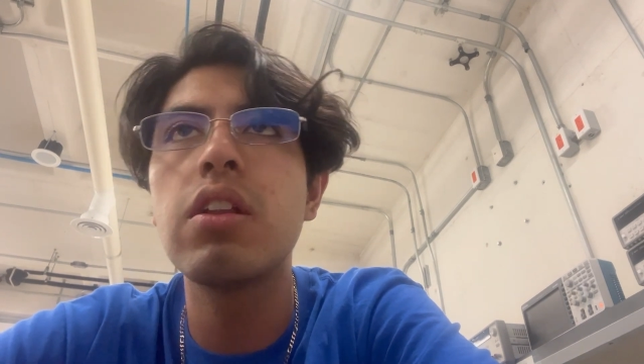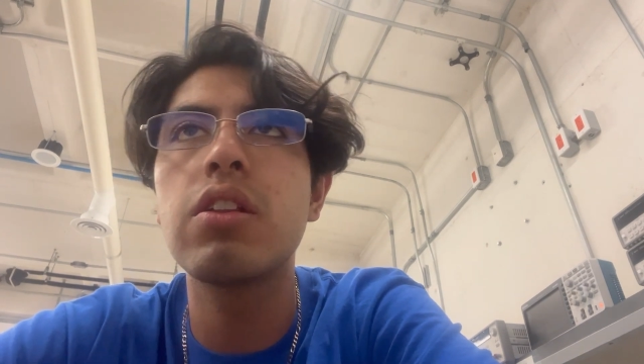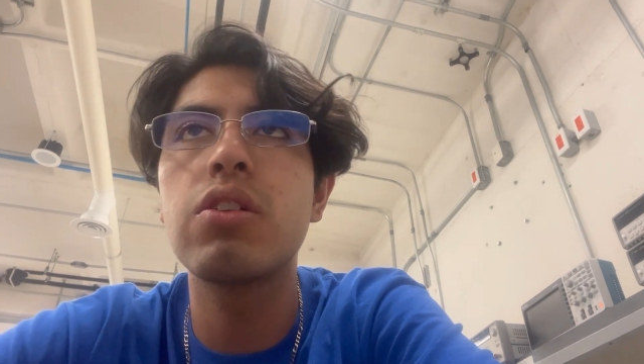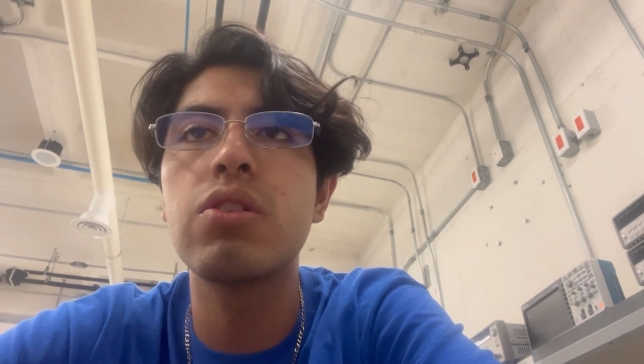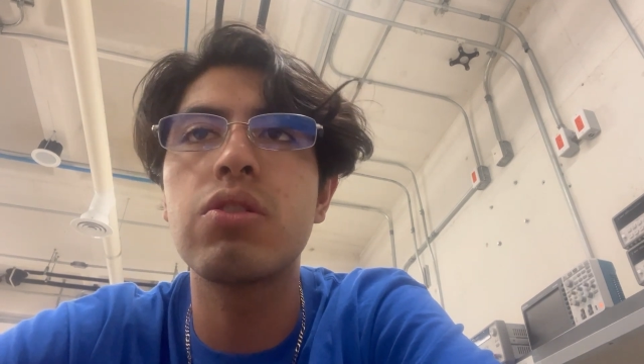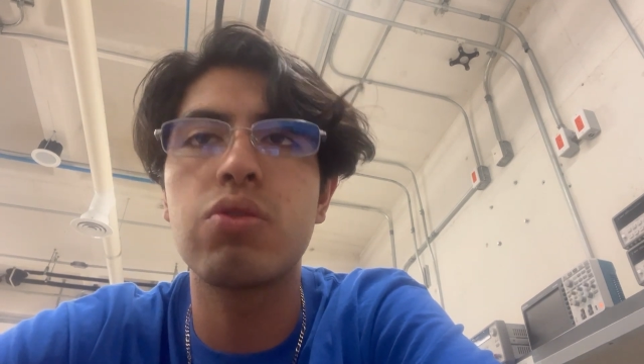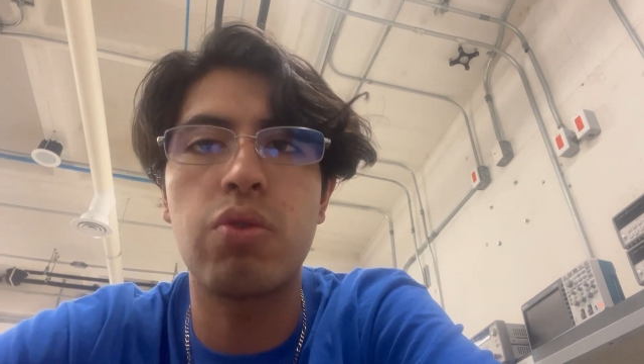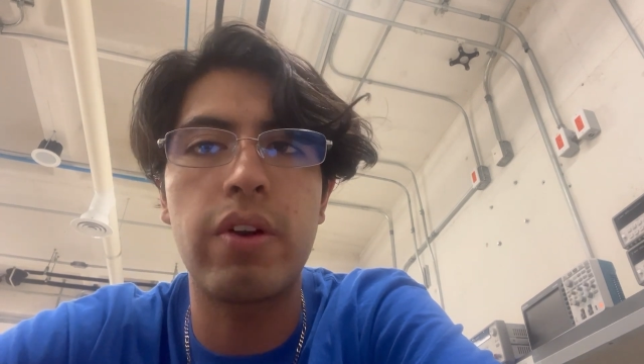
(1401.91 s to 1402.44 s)

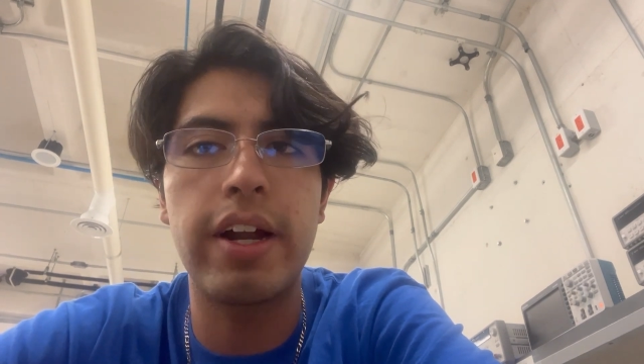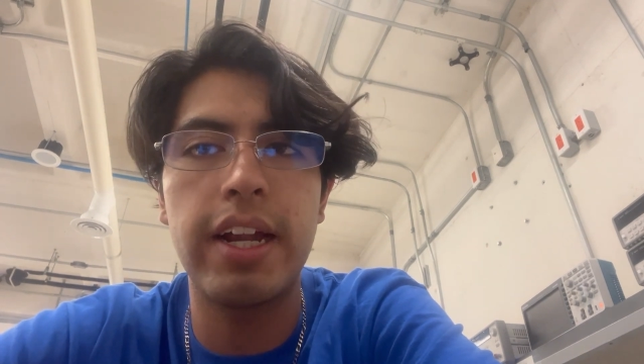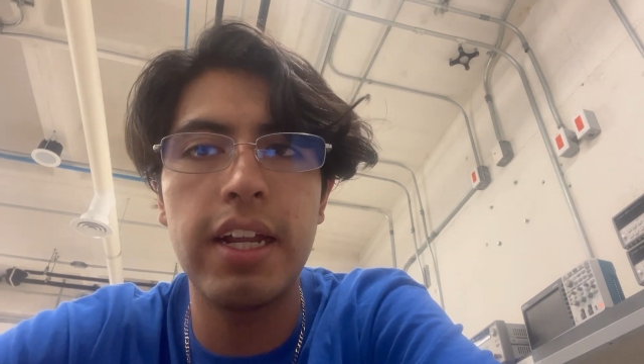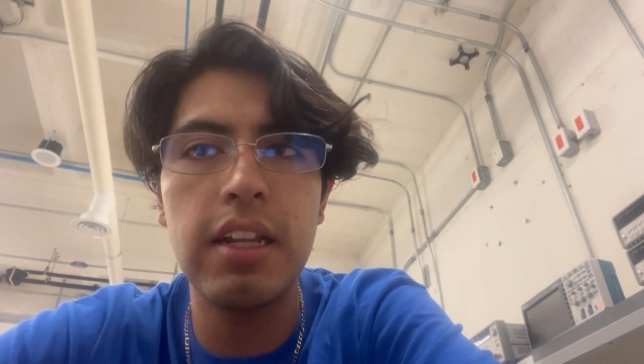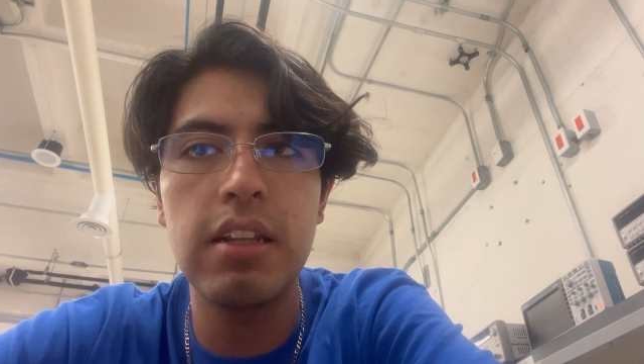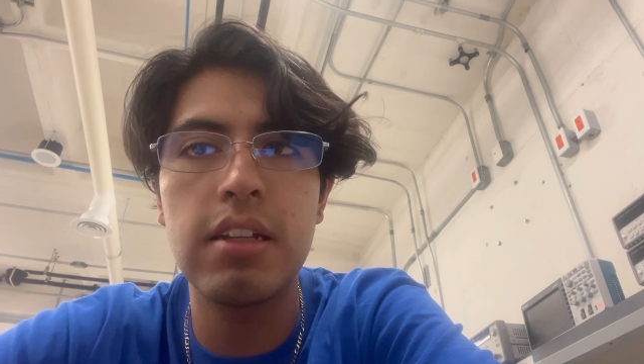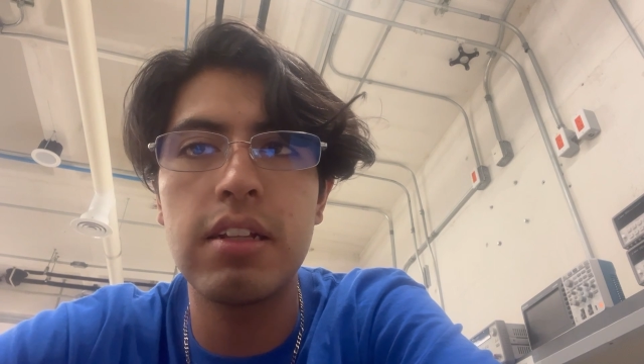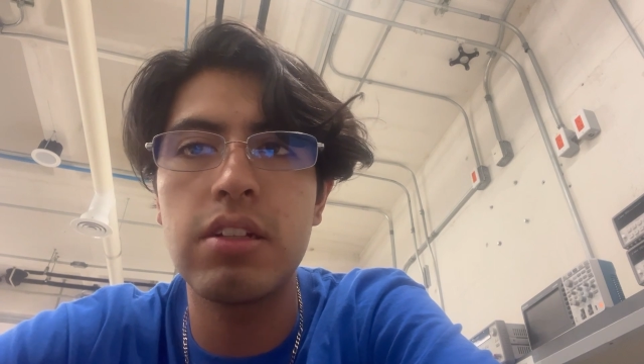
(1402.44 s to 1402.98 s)
to try
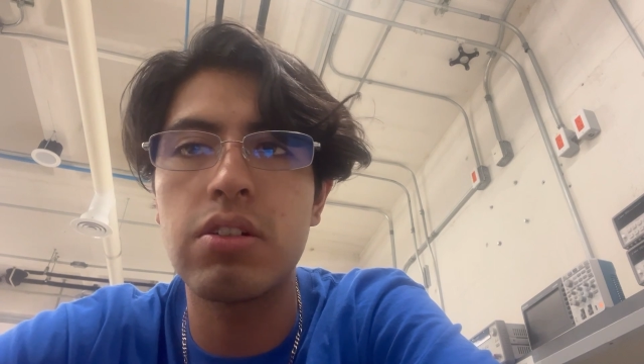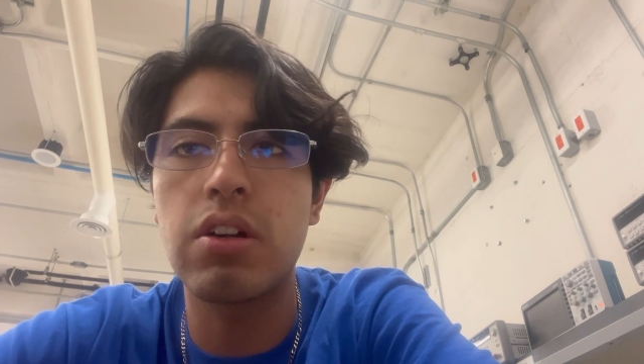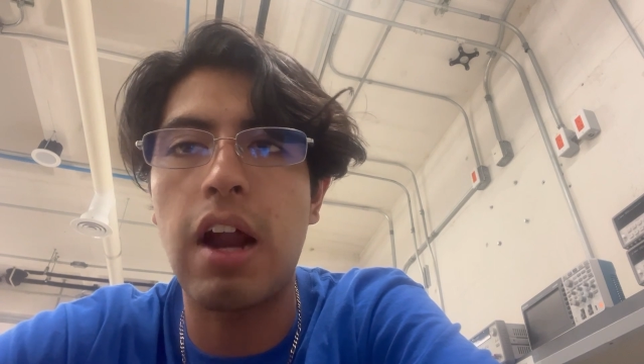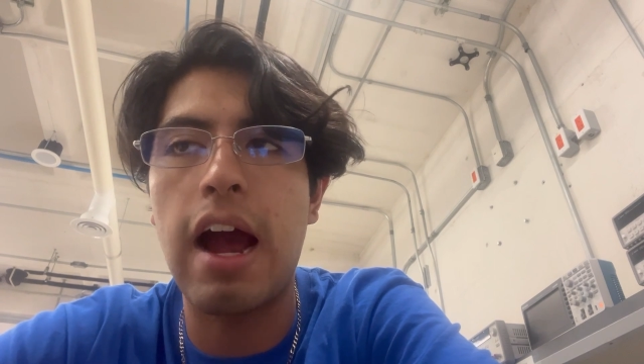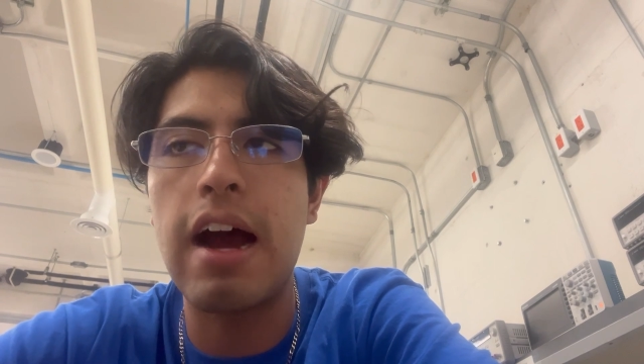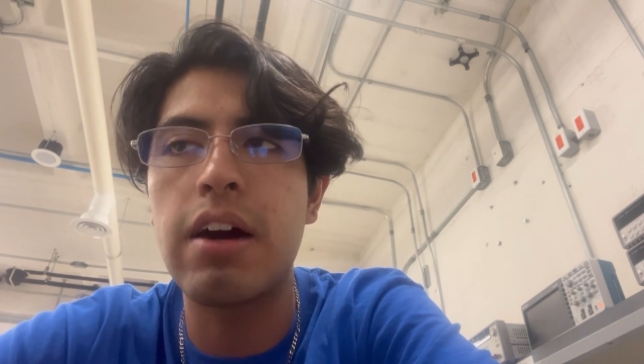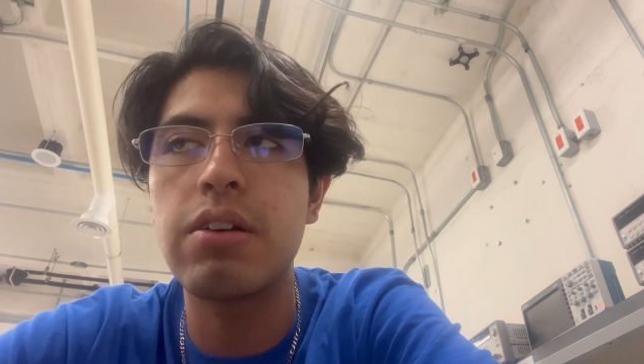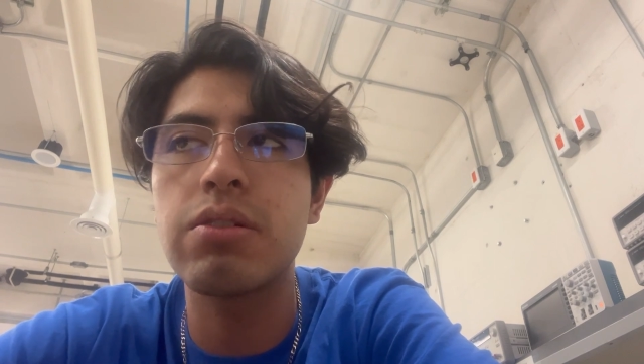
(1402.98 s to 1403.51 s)
it in your
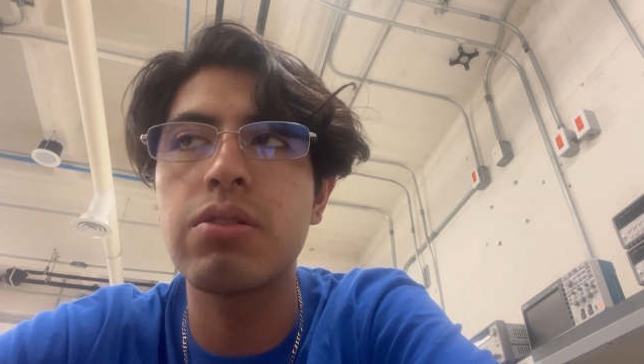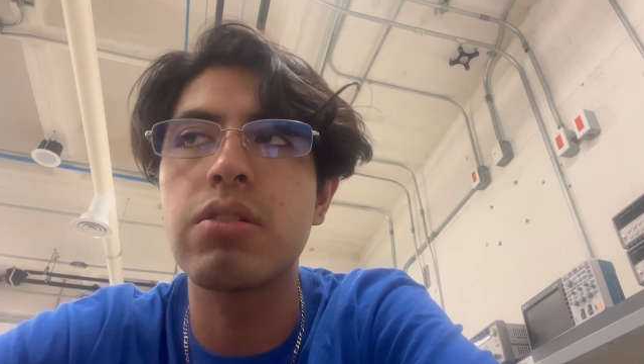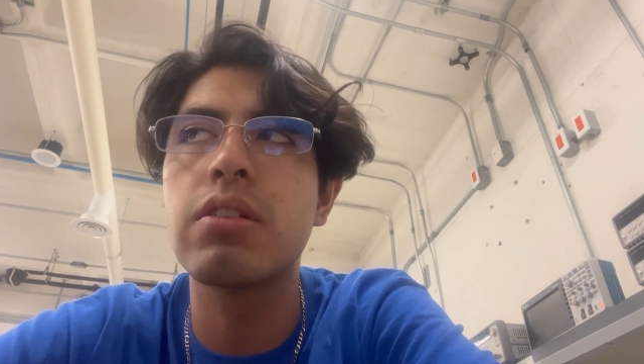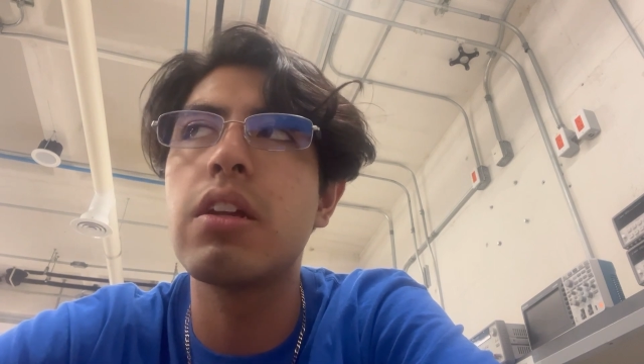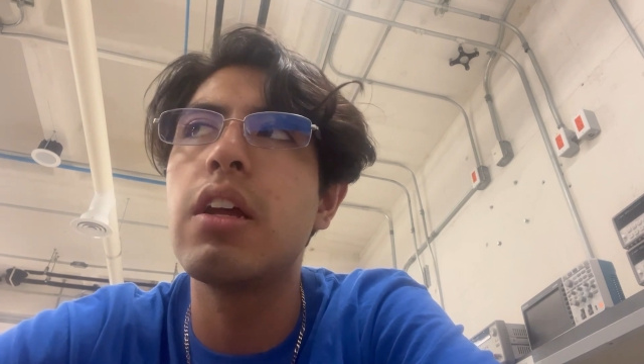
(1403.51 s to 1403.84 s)
house